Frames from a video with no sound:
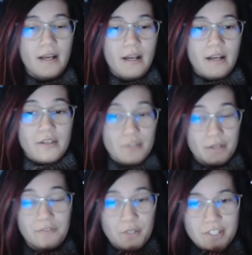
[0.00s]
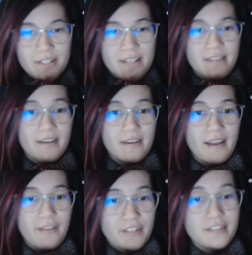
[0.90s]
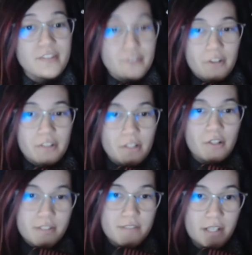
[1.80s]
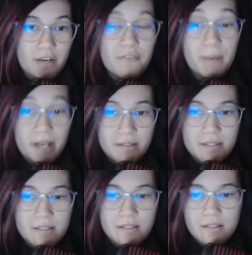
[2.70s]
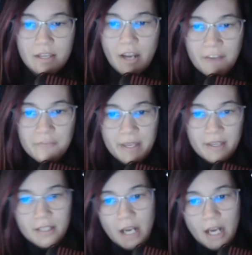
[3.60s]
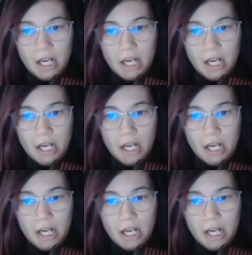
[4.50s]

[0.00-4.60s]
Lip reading: so unfortunately the evidence is not conclusive enough, but there have been